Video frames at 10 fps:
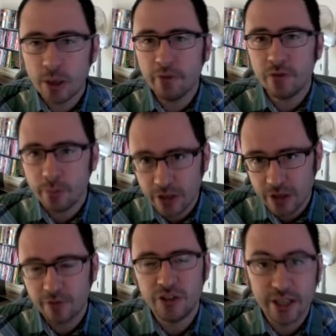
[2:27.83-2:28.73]
of them
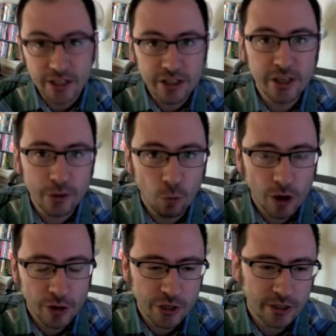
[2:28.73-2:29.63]
enough to continue
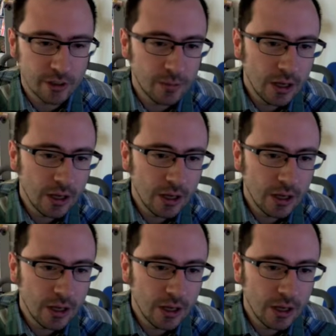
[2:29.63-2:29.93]
watching them.